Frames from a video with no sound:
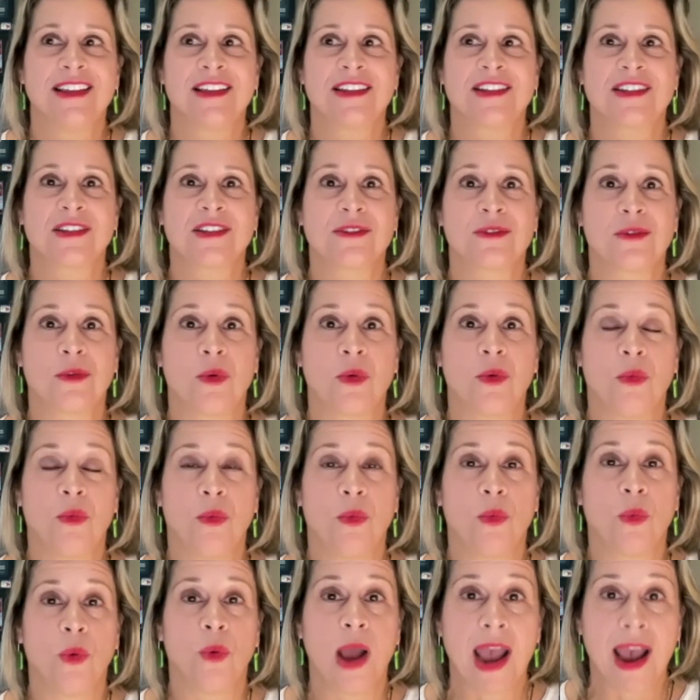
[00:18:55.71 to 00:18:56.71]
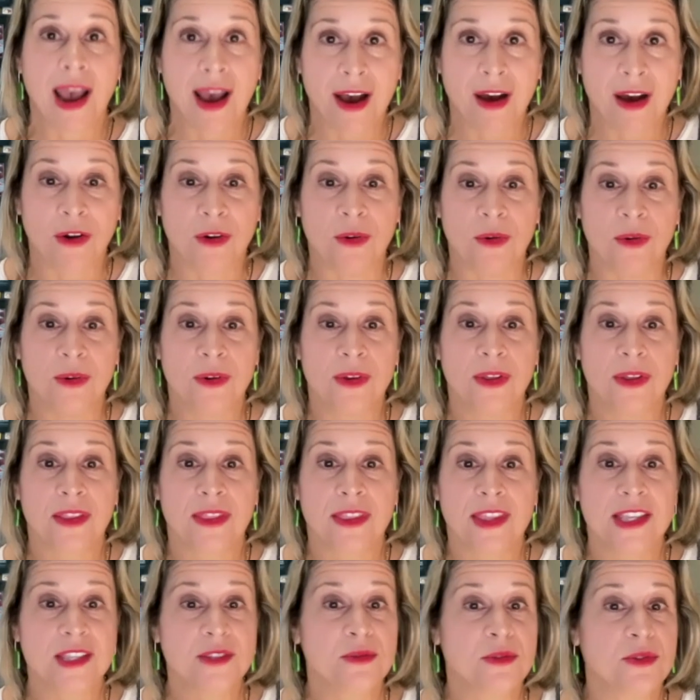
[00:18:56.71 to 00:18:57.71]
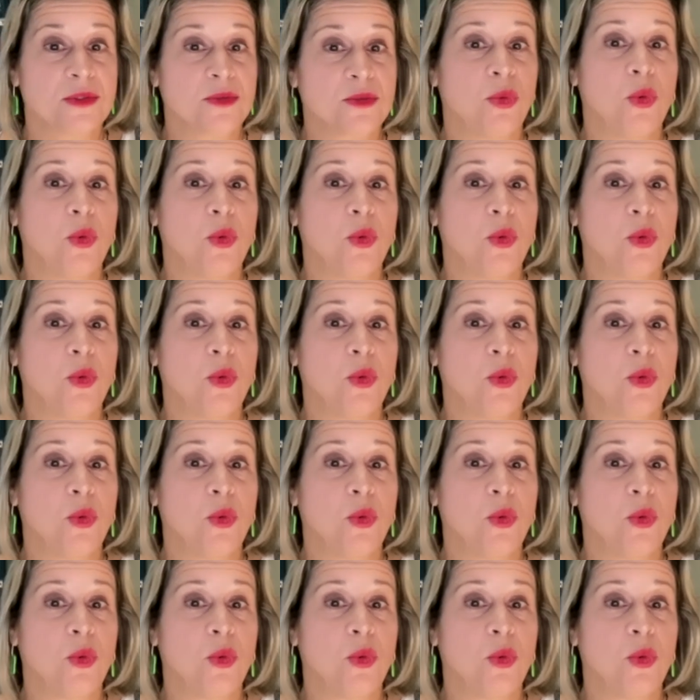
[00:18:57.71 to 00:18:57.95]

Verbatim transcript: to wow, this was